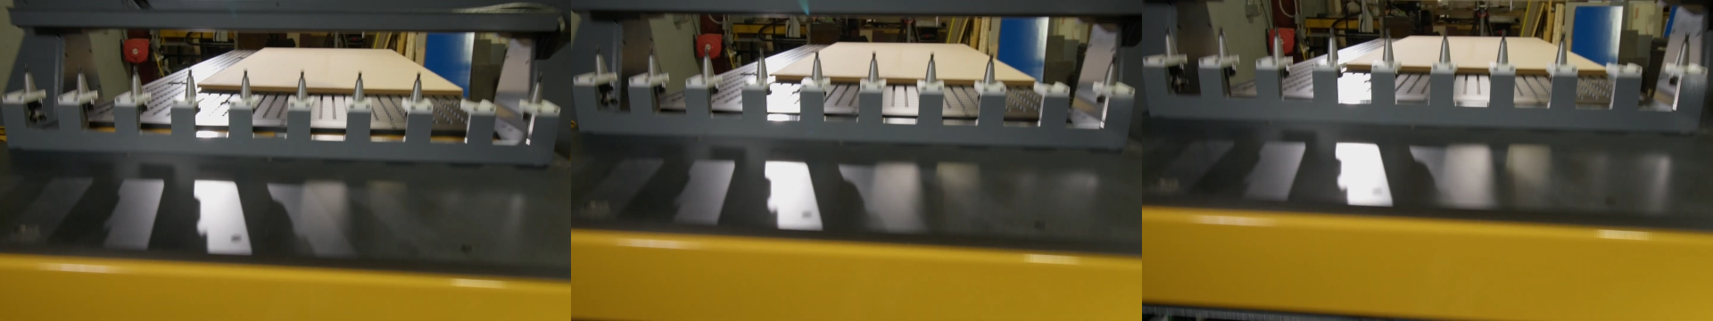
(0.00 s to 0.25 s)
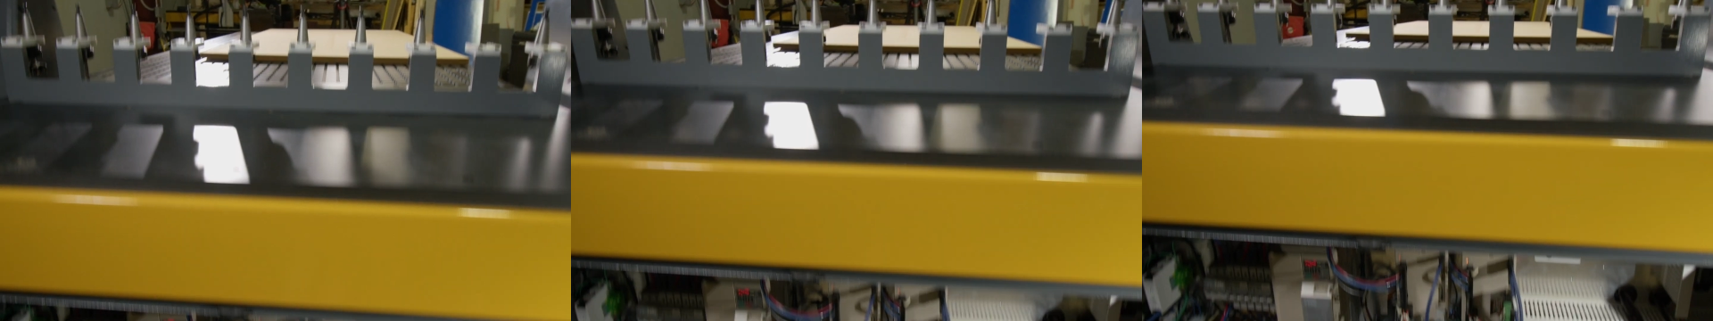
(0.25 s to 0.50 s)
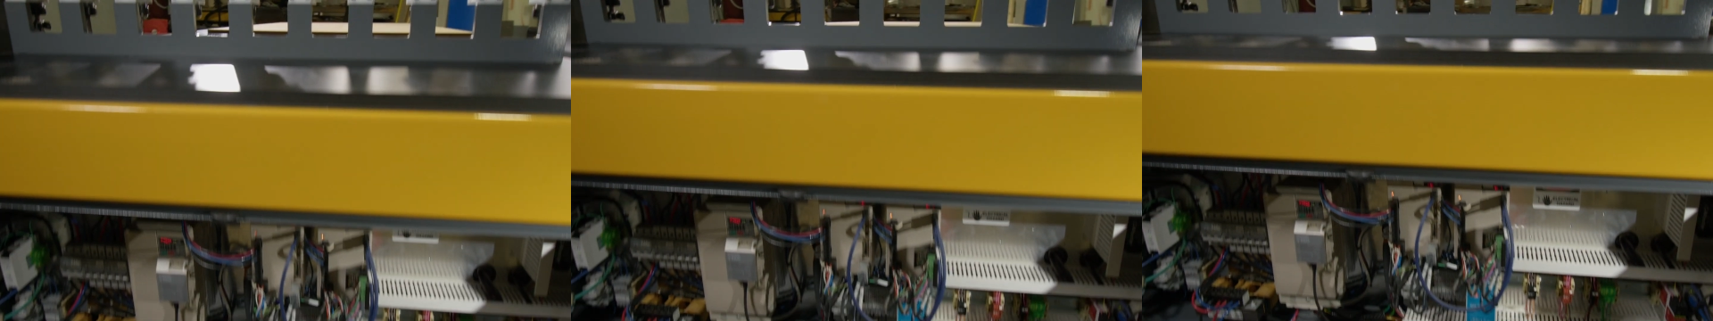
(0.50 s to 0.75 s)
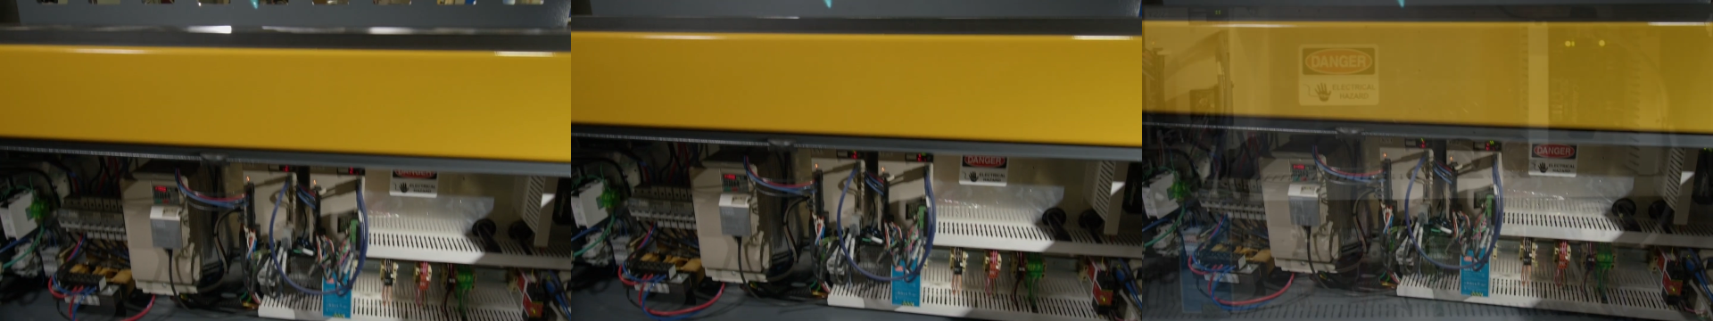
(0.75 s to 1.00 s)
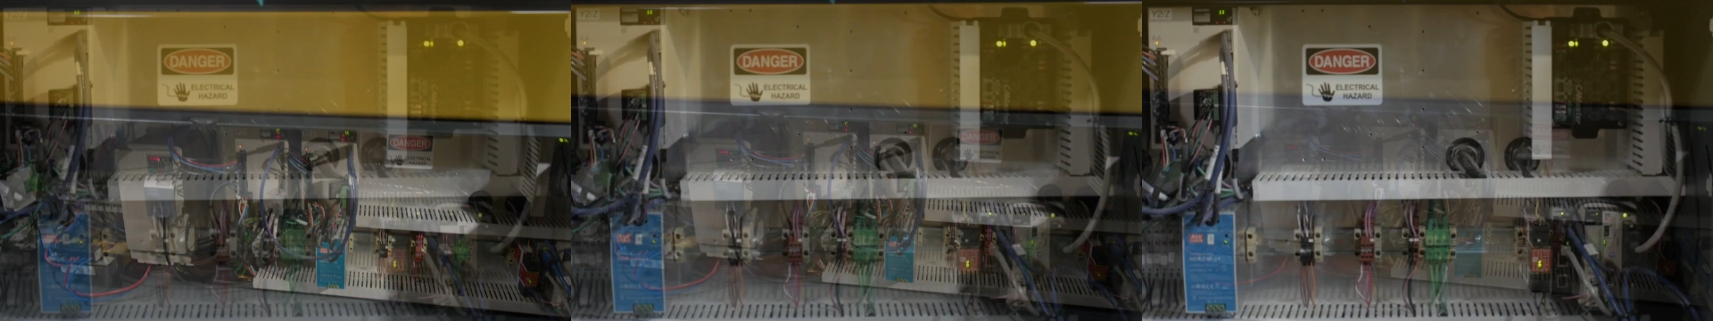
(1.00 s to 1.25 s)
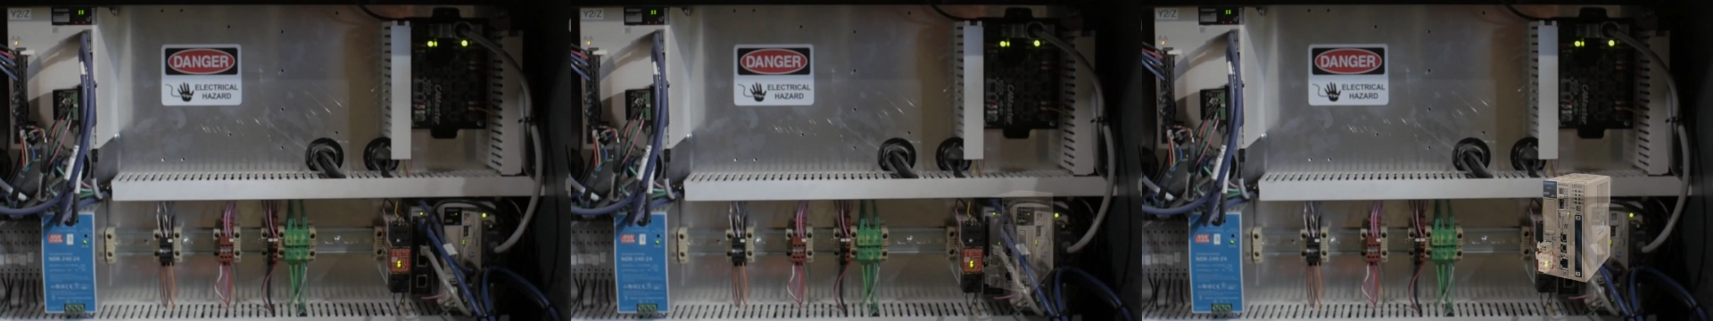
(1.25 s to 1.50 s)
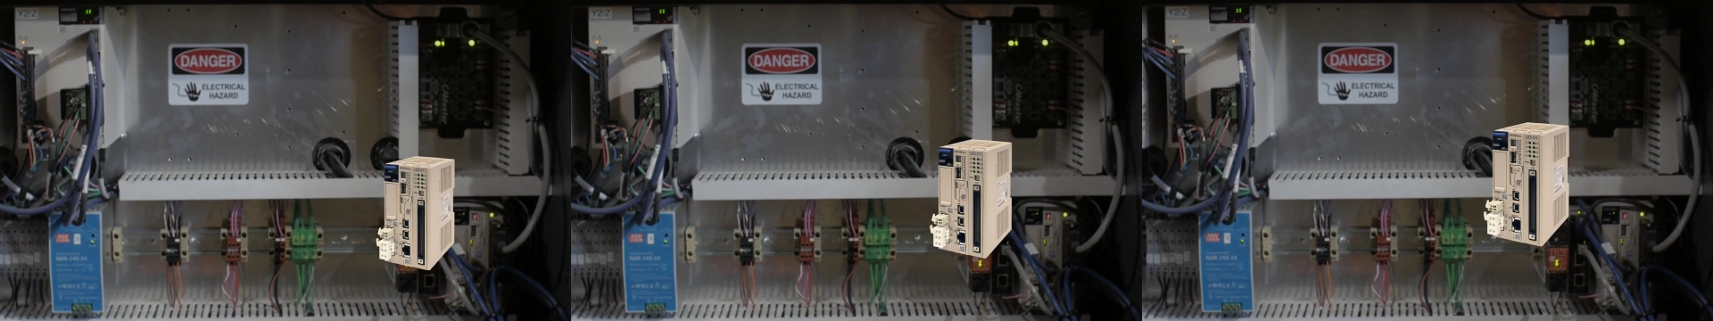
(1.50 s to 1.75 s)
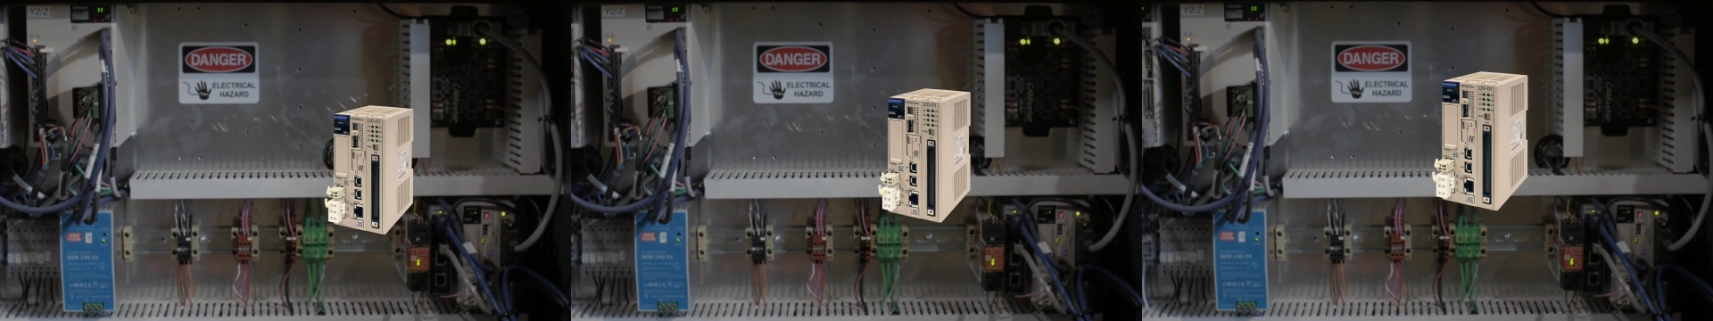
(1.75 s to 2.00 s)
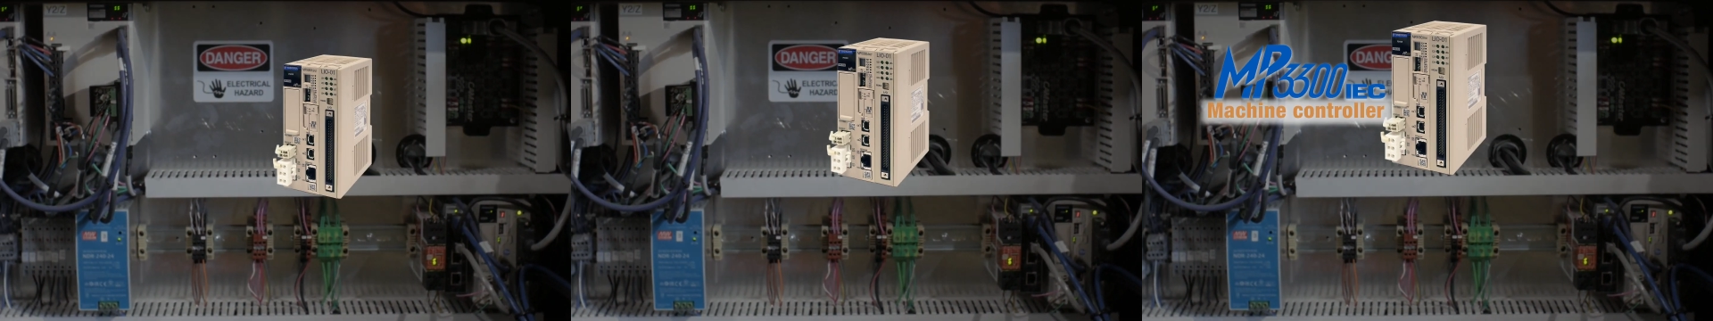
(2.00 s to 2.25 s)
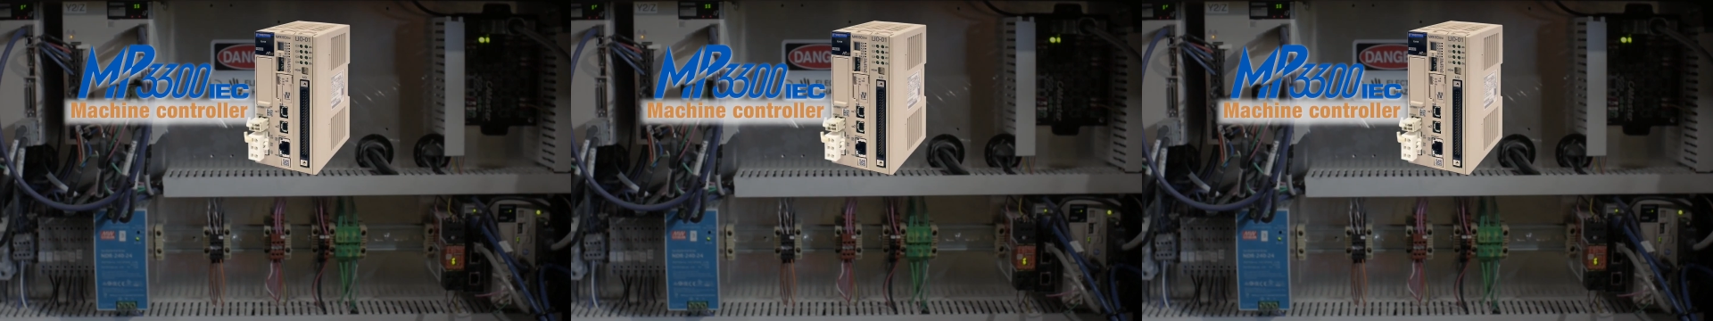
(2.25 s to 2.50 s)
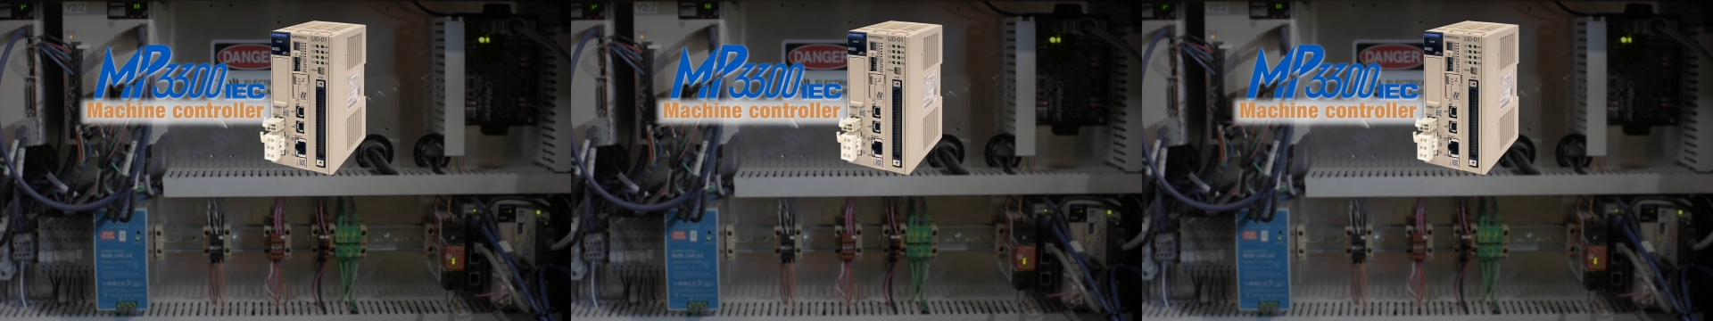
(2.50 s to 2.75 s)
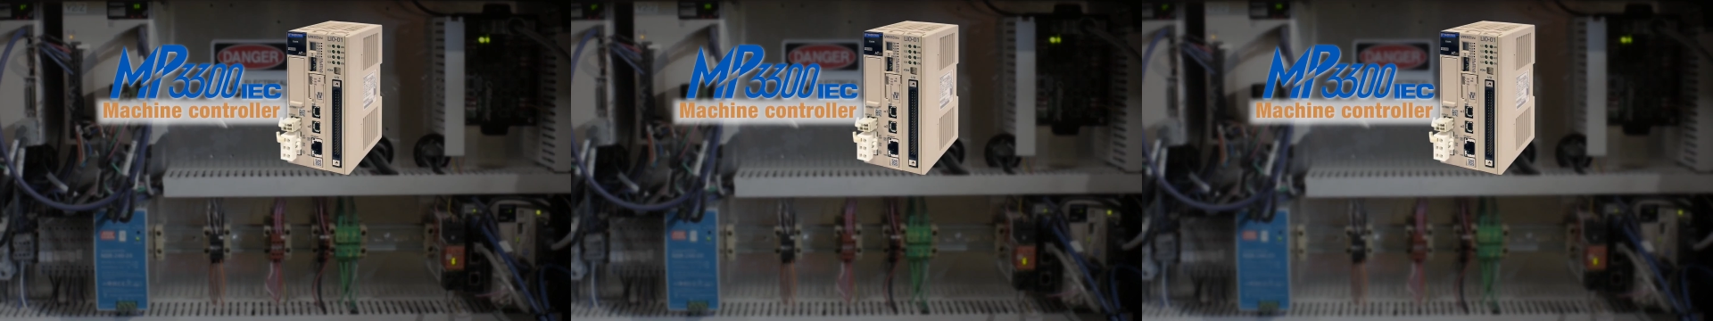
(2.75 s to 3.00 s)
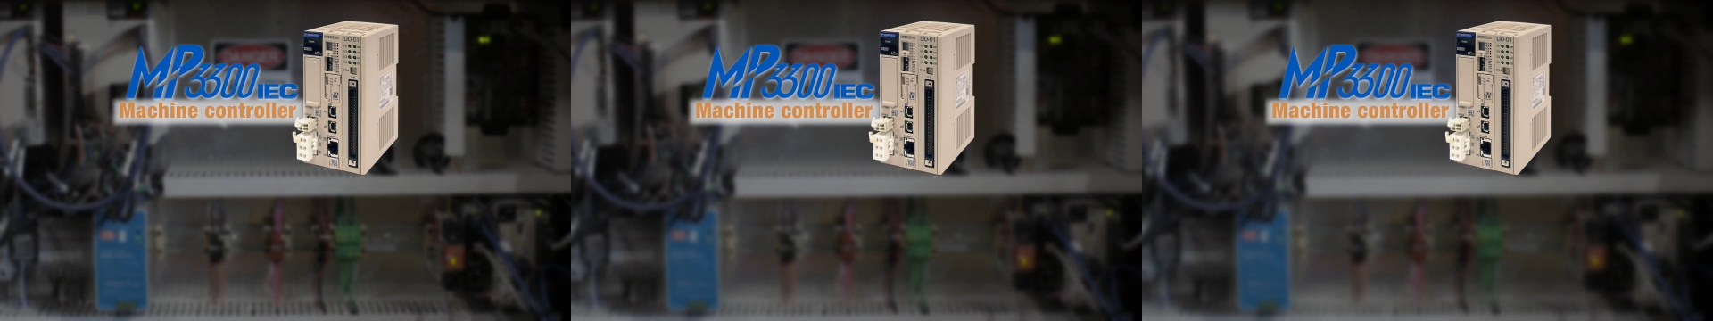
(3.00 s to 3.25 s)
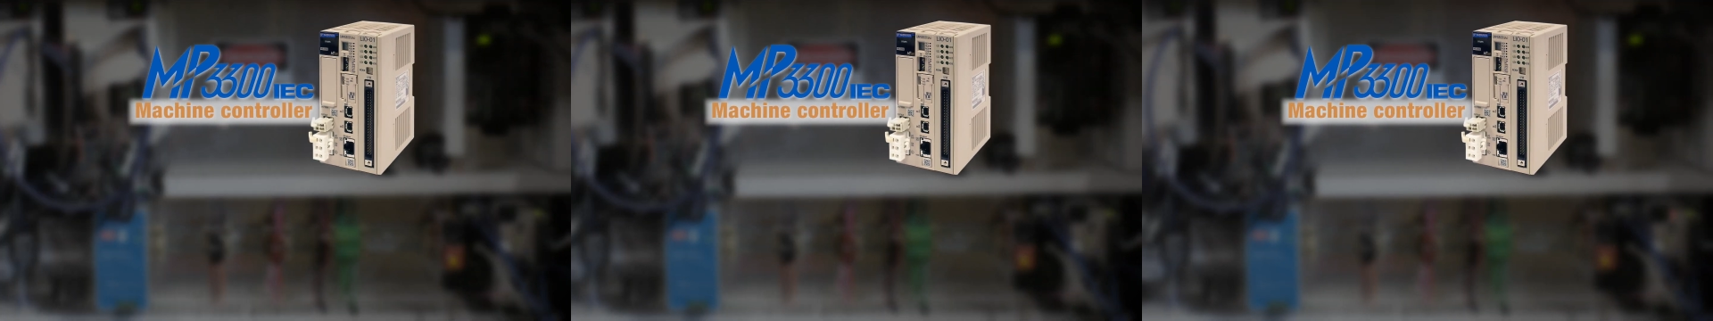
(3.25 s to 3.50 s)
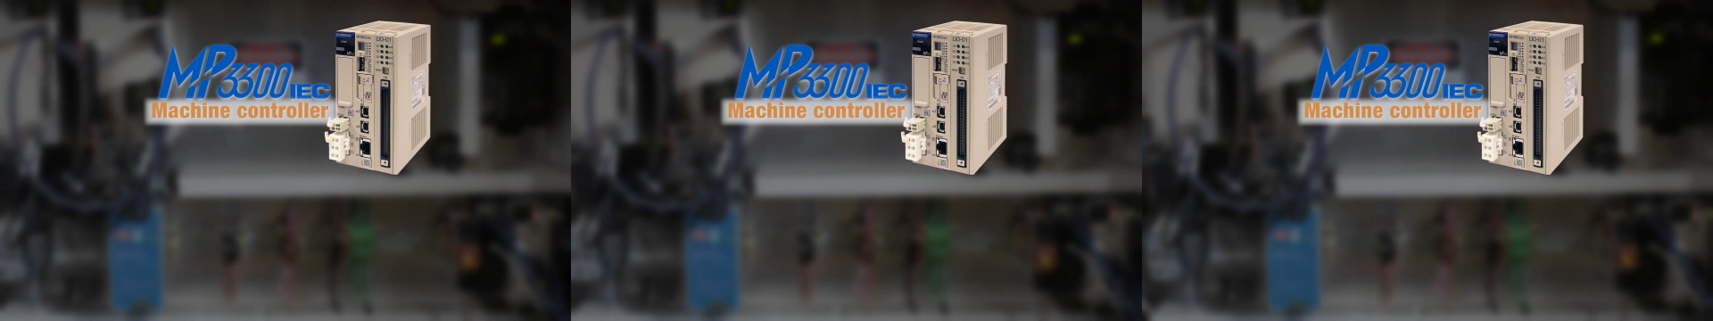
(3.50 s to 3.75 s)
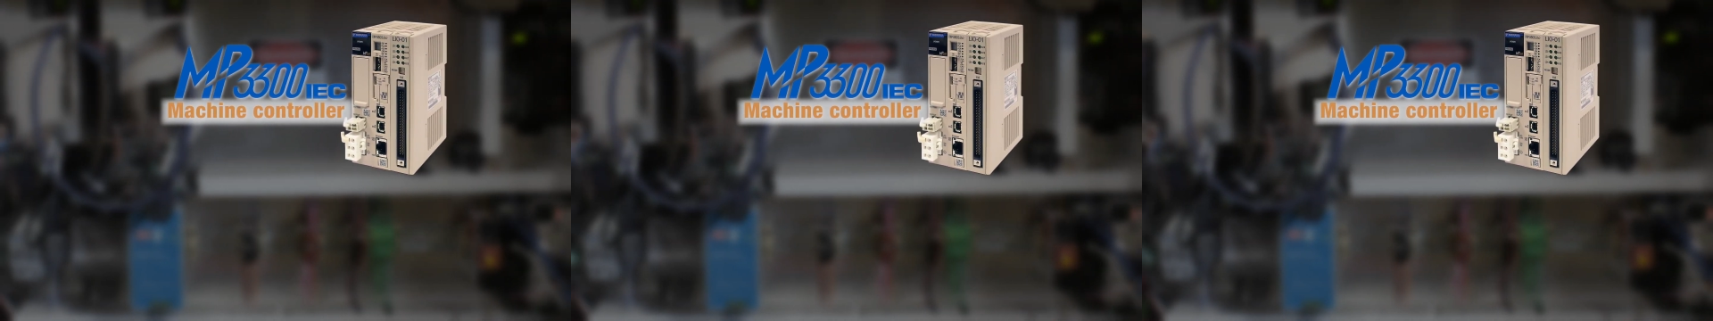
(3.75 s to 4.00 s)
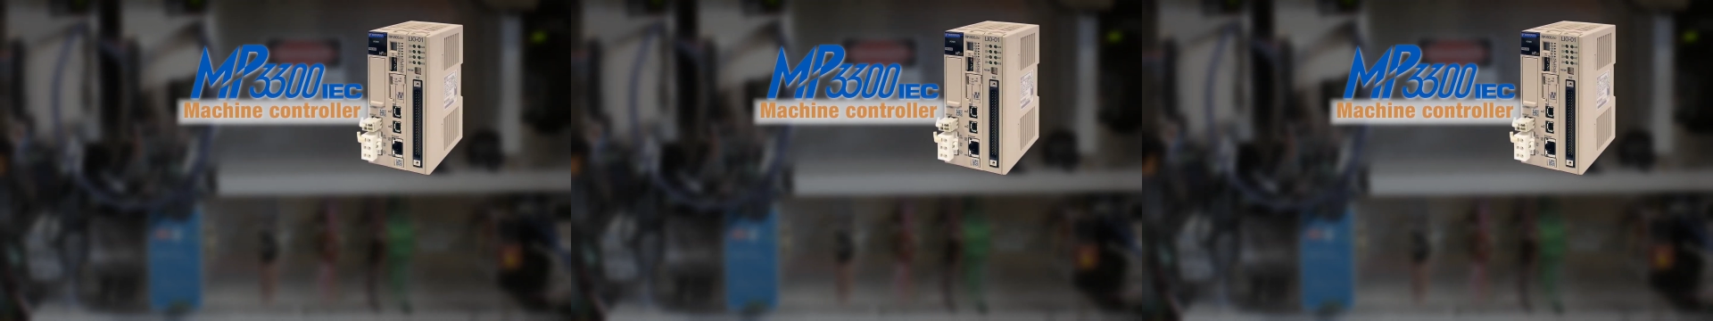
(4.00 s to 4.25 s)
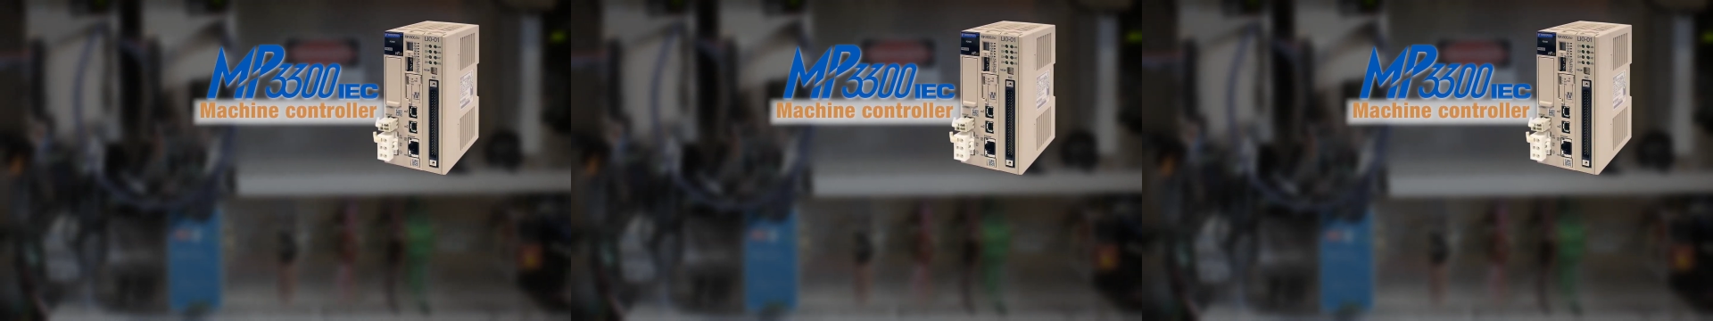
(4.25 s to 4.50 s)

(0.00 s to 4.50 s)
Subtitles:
Nobody's mouth can be seen.